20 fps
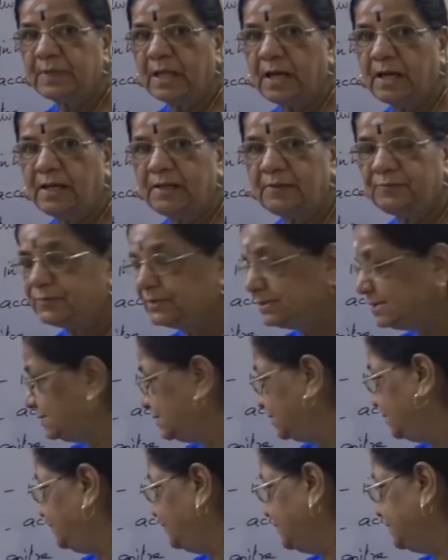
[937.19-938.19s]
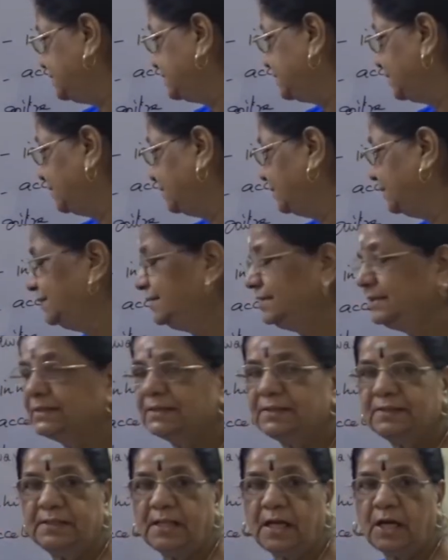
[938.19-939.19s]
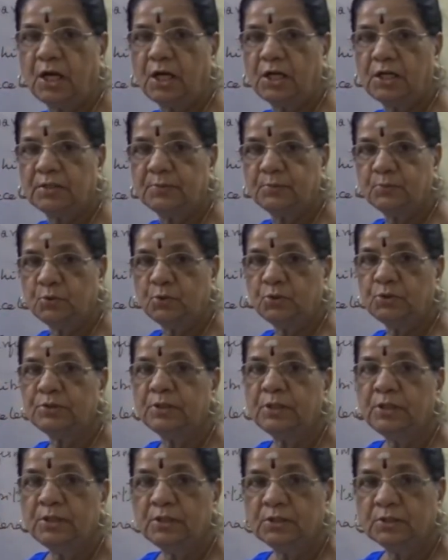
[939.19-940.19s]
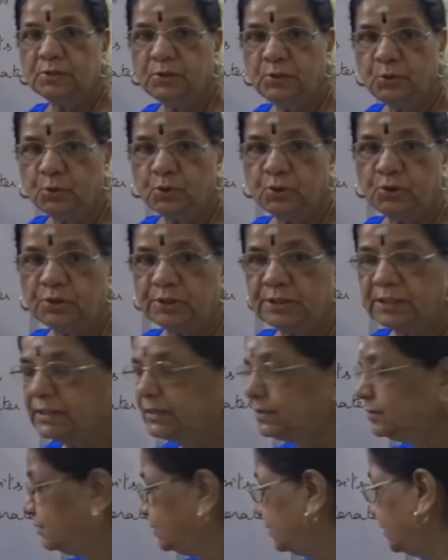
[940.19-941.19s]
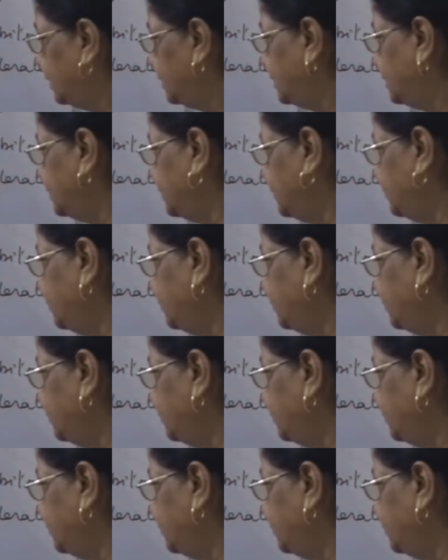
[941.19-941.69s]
Alpha cell will secrete the hormone glucagon and